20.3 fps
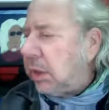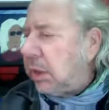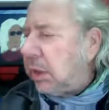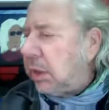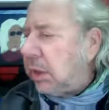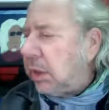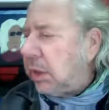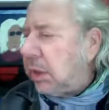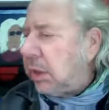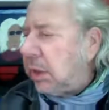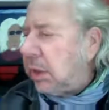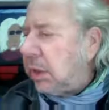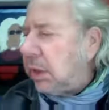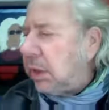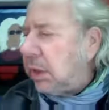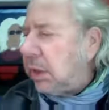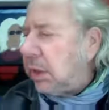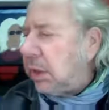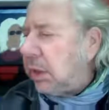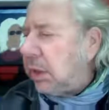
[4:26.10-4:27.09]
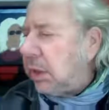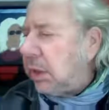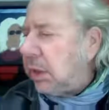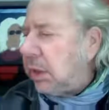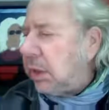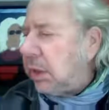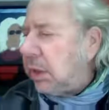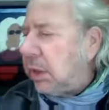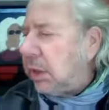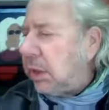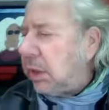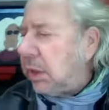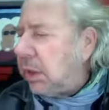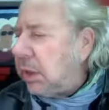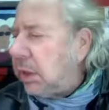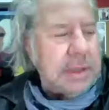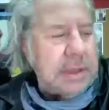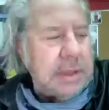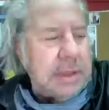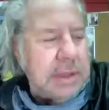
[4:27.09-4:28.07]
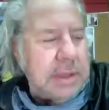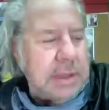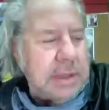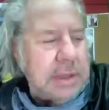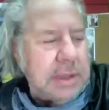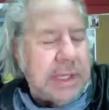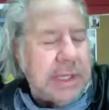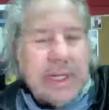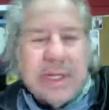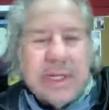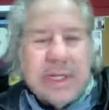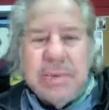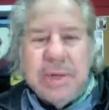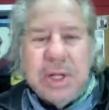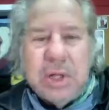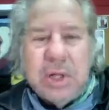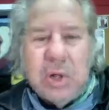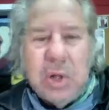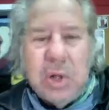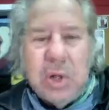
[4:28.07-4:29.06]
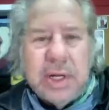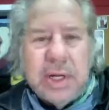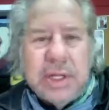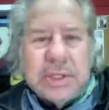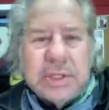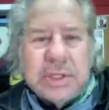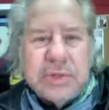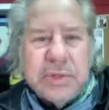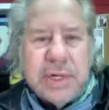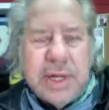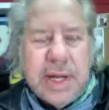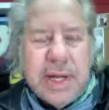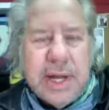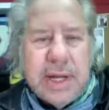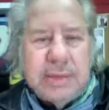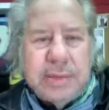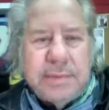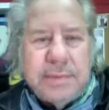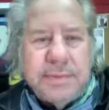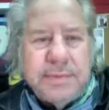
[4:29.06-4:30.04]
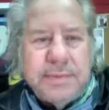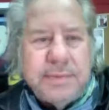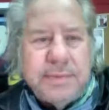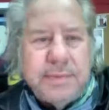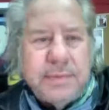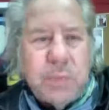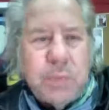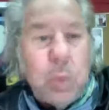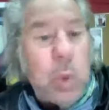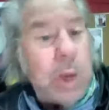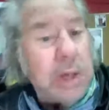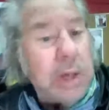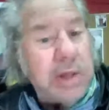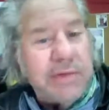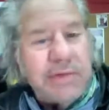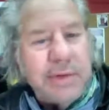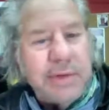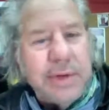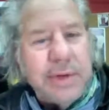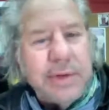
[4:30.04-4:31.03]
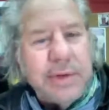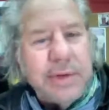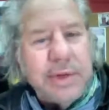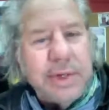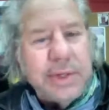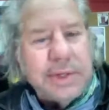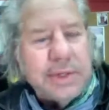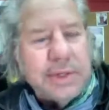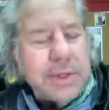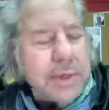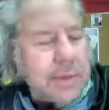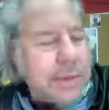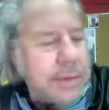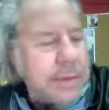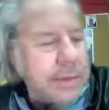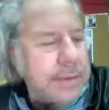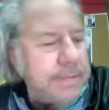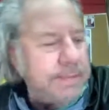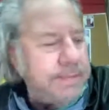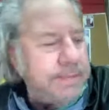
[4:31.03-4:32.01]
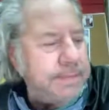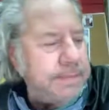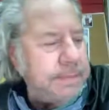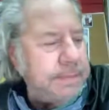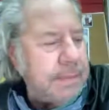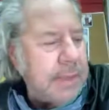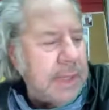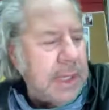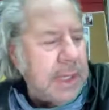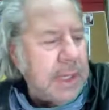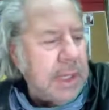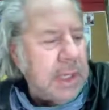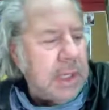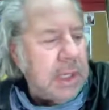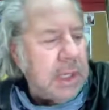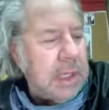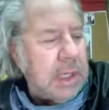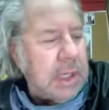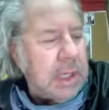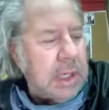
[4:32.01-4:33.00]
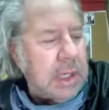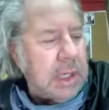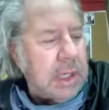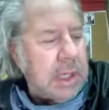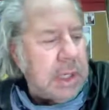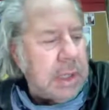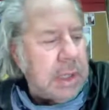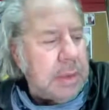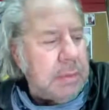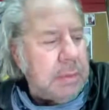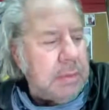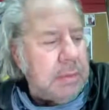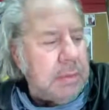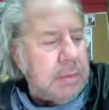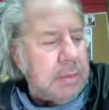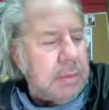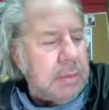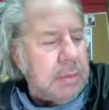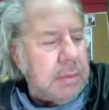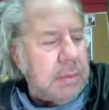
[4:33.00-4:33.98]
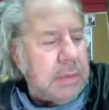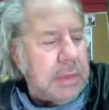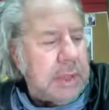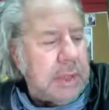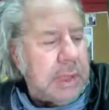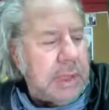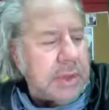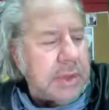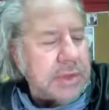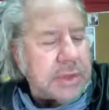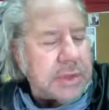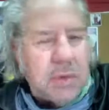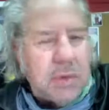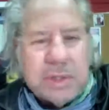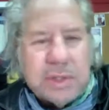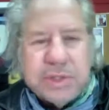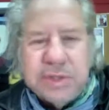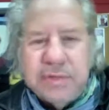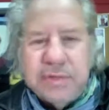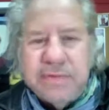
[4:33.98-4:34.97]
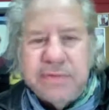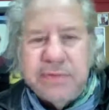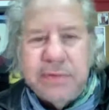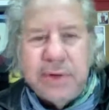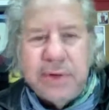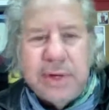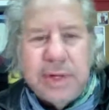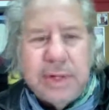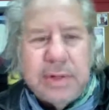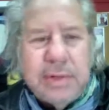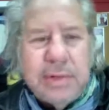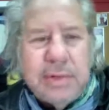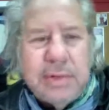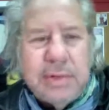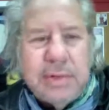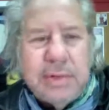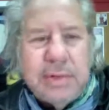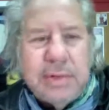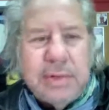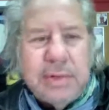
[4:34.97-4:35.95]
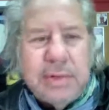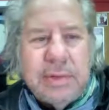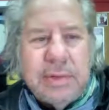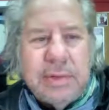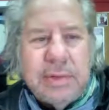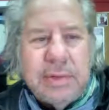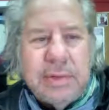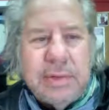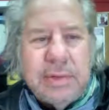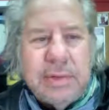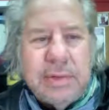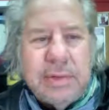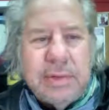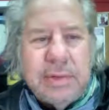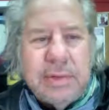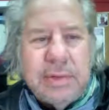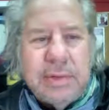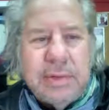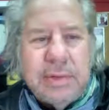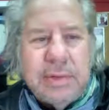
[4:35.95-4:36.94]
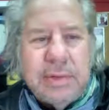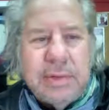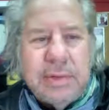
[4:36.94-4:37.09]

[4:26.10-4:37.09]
Cinema is getting to be a long history now, well over 100 years old. Um, Here's a question for you. You